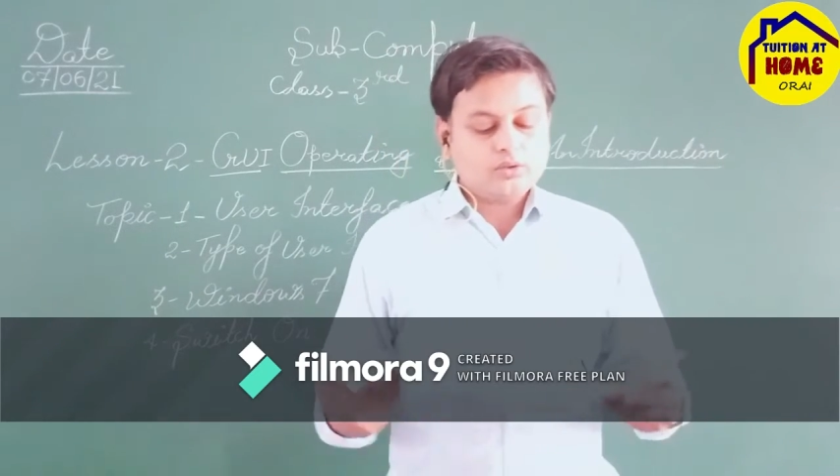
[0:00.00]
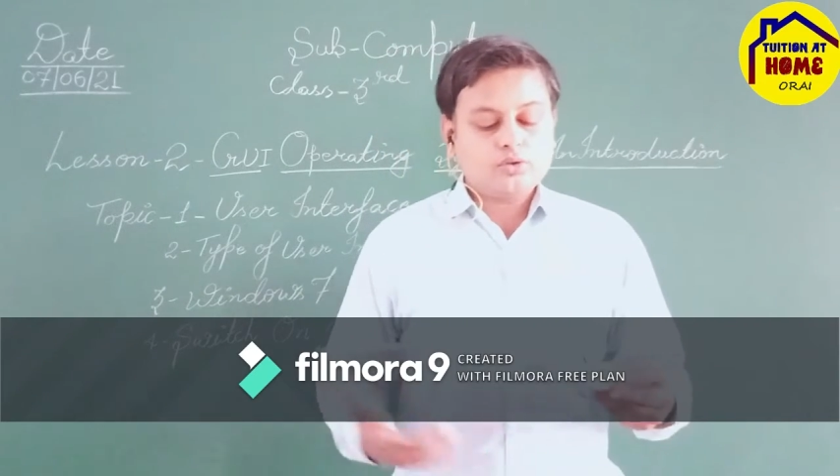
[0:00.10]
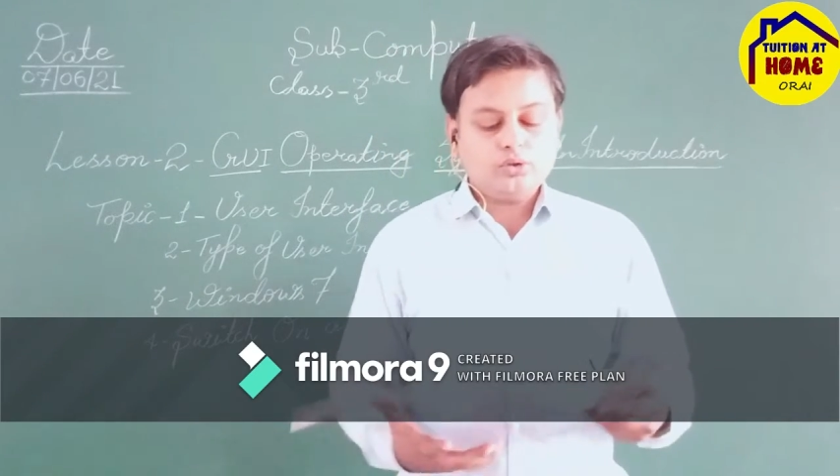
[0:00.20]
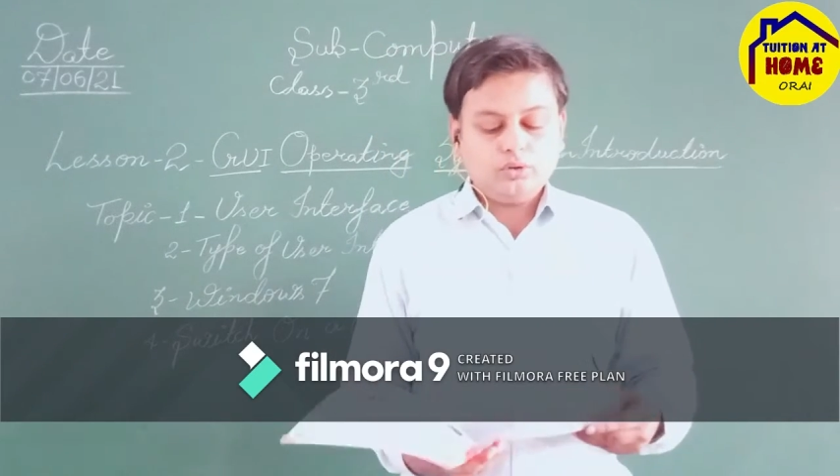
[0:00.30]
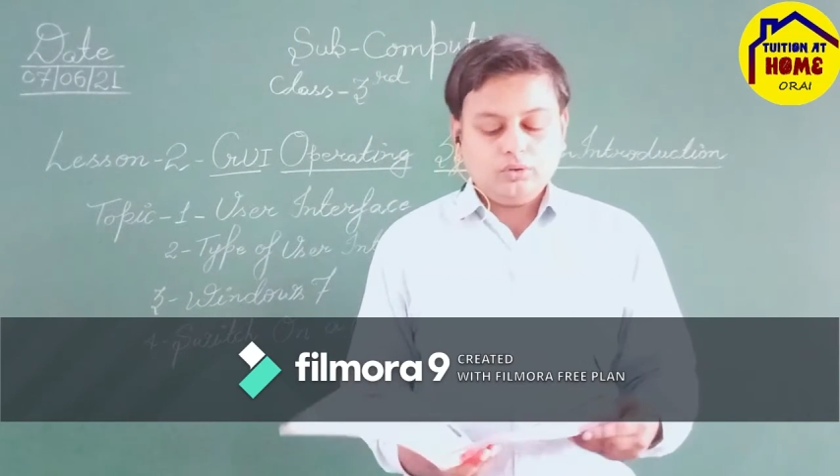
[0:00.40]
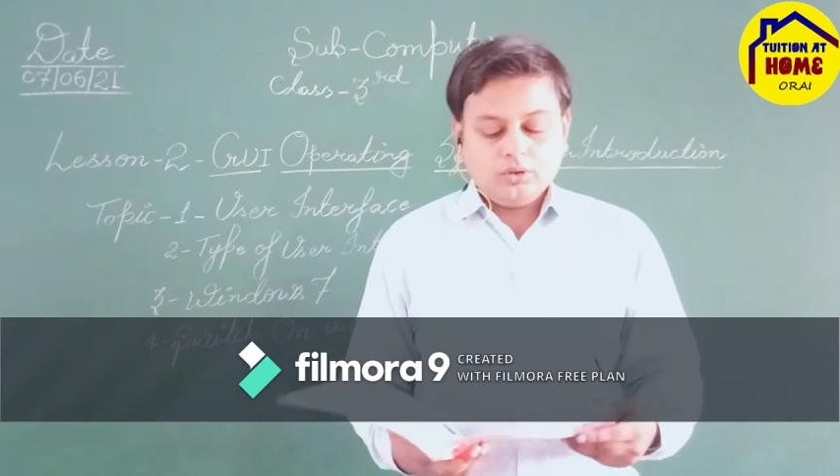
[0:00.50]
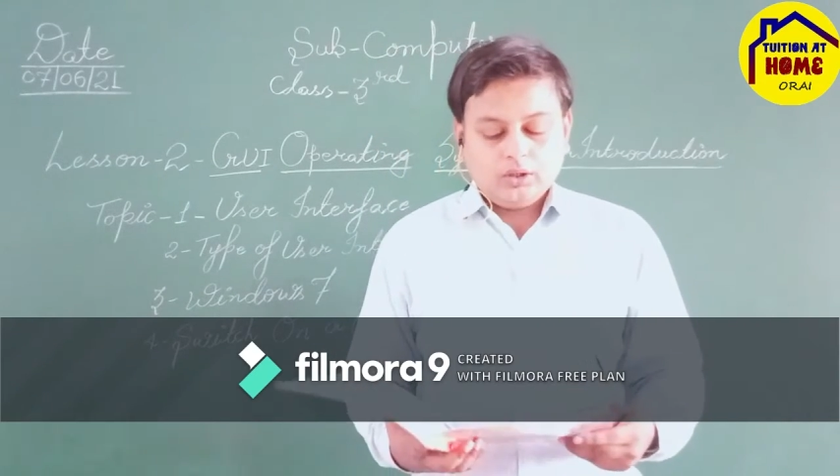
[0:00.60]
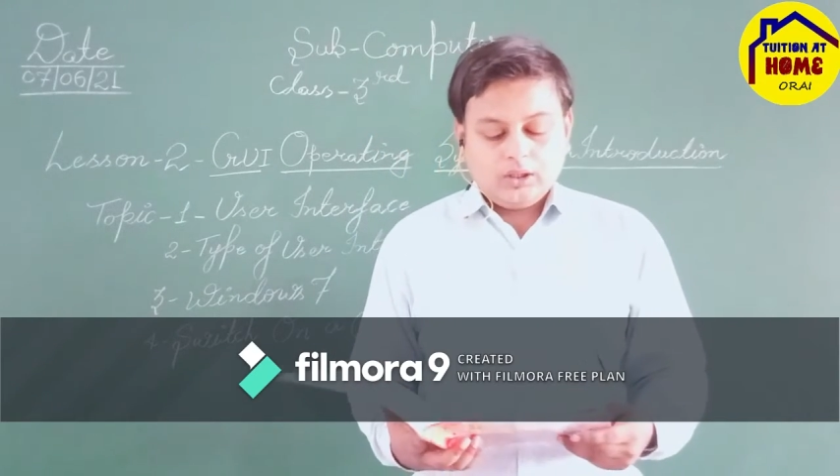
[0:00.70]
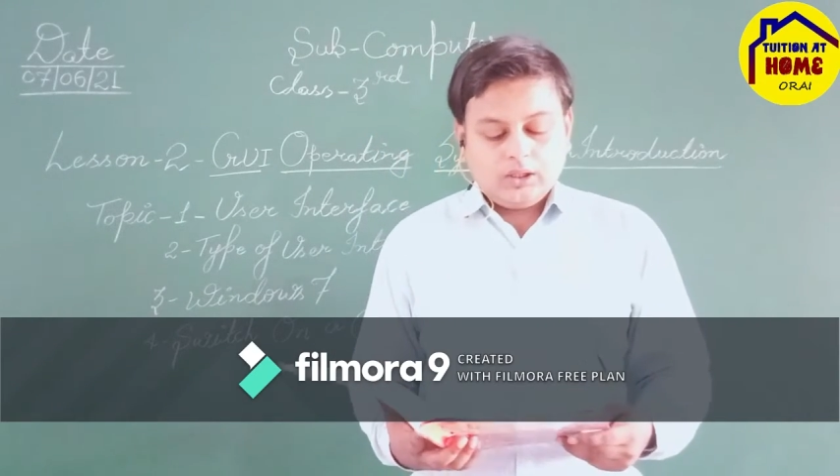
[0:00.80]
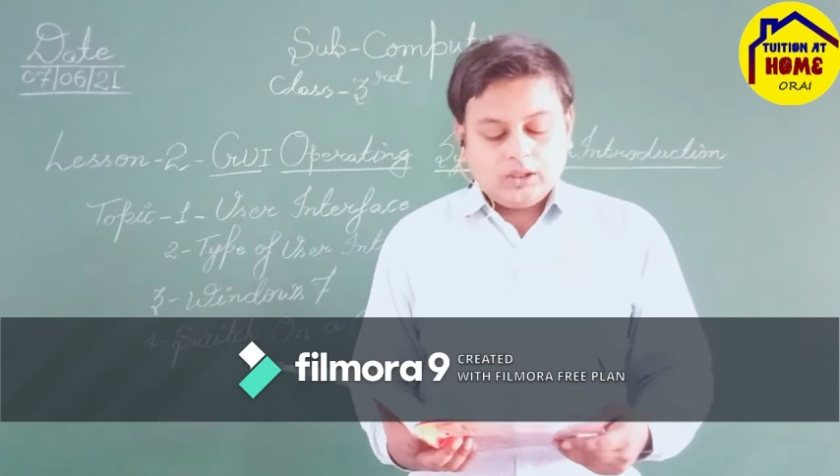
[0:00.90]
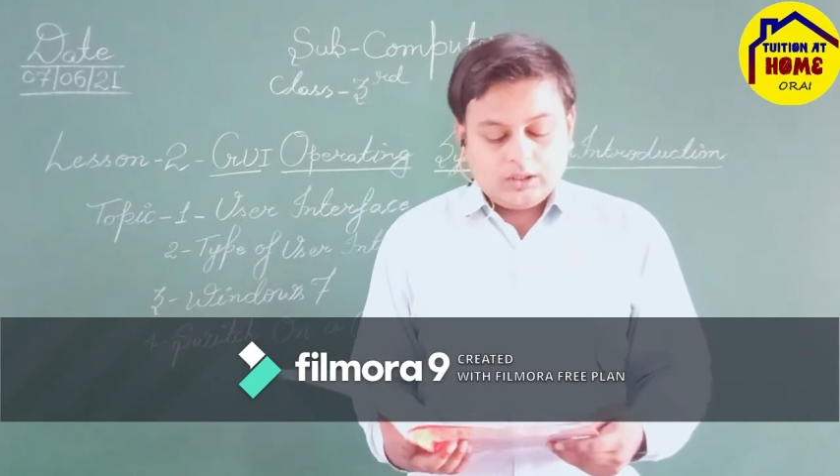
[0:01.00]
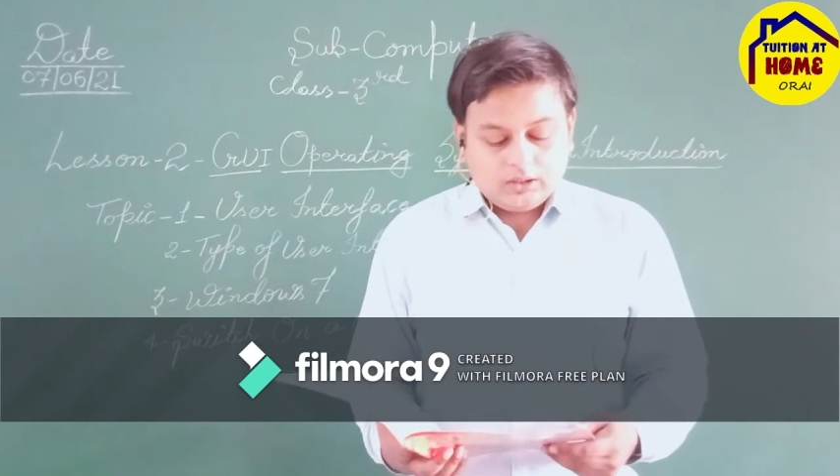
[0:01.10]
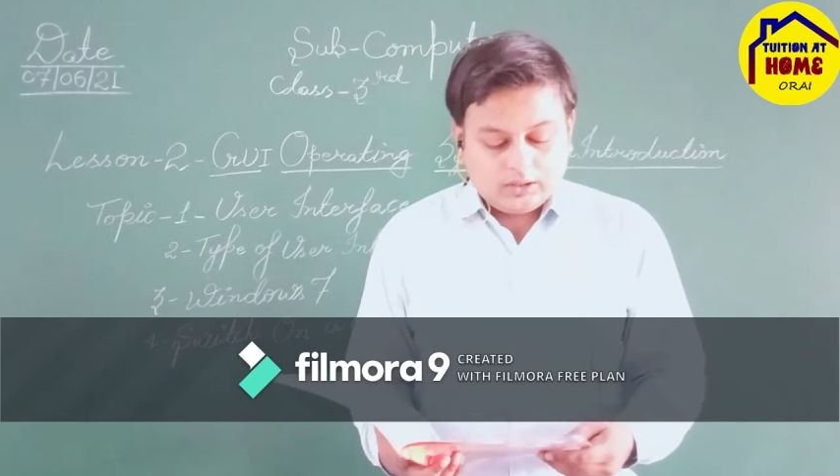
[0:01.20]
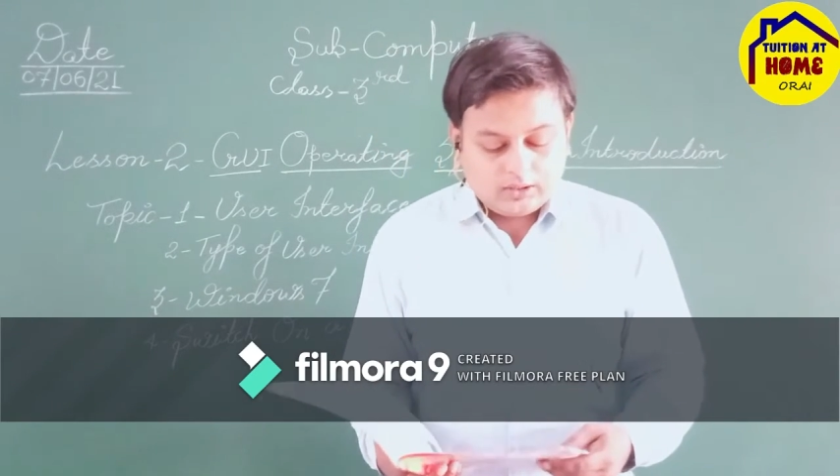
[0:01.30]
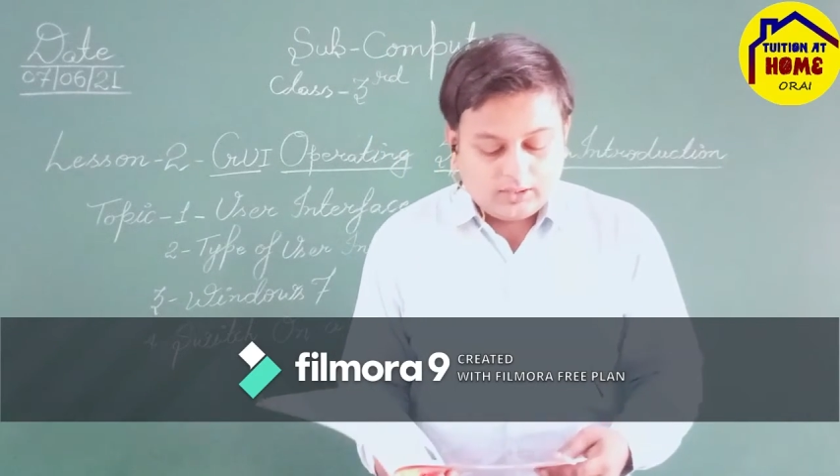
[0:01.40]
so
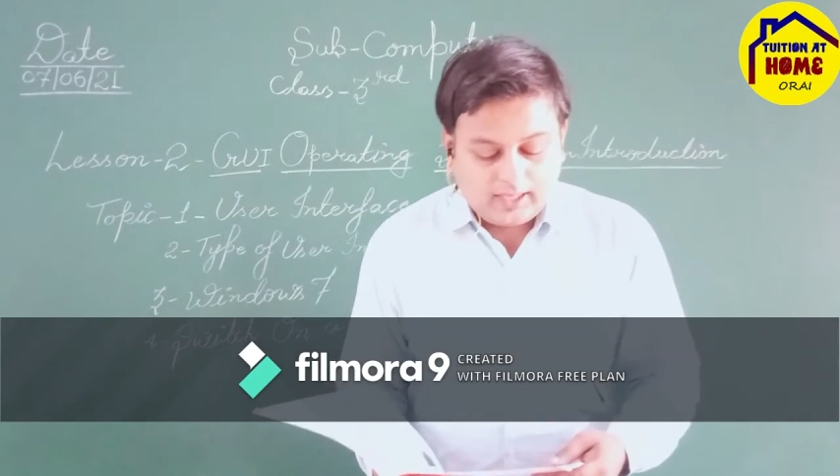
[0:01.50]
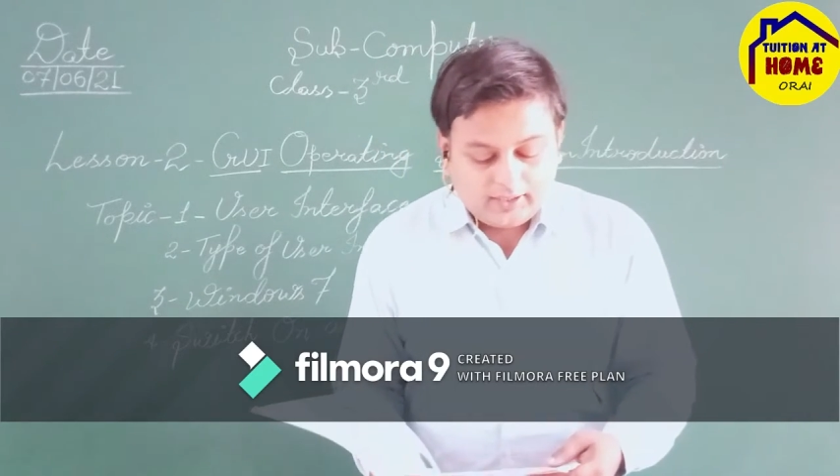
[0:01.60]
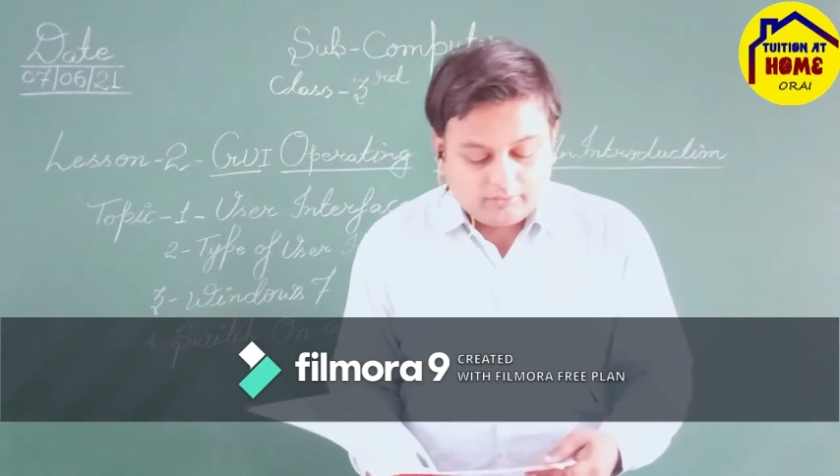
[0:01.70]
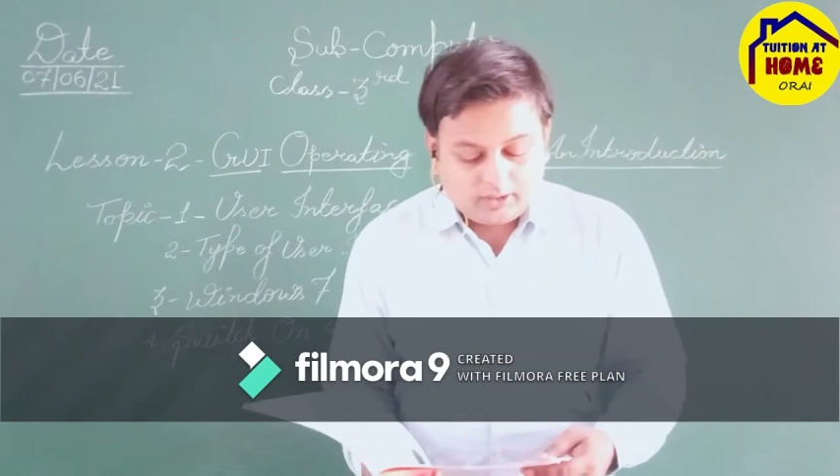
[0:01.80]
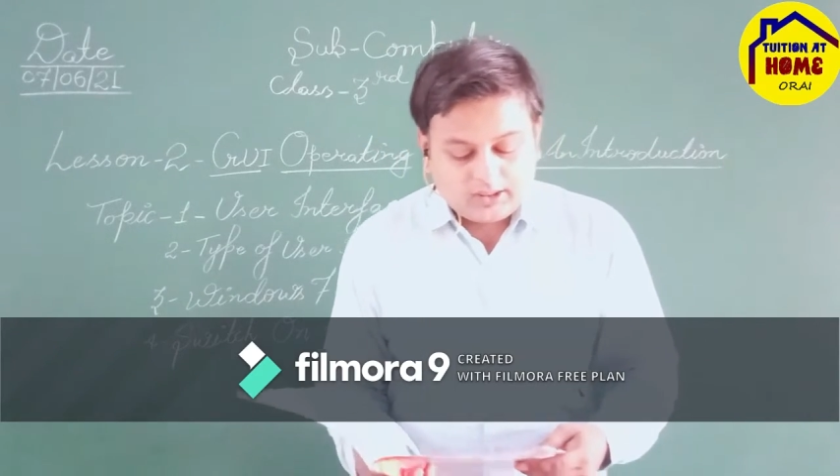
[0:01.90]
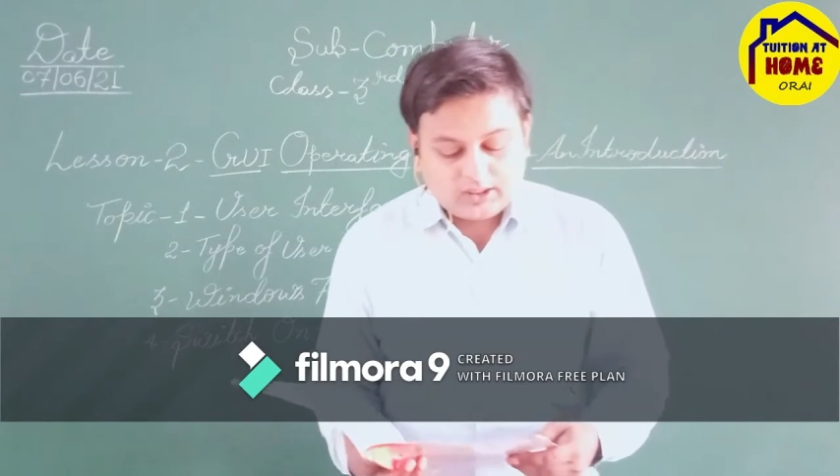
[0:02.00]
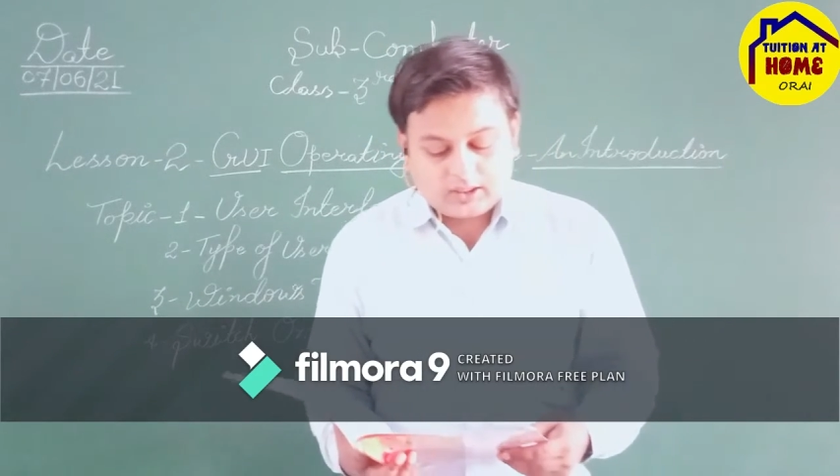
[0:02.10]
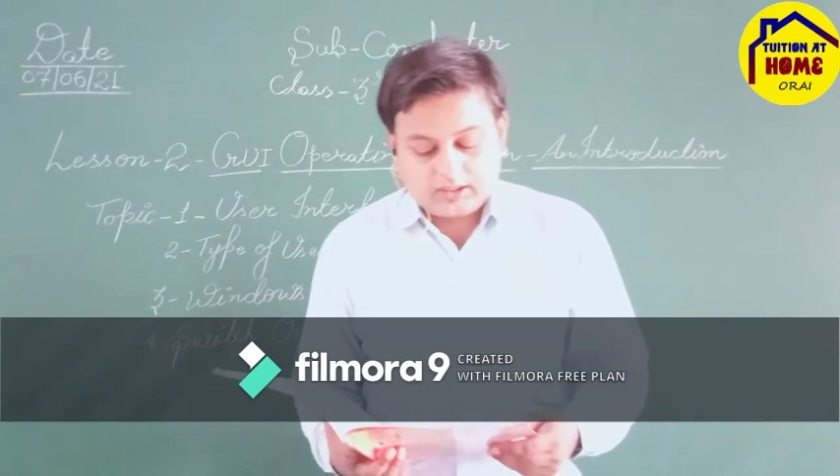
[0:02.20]
likewise,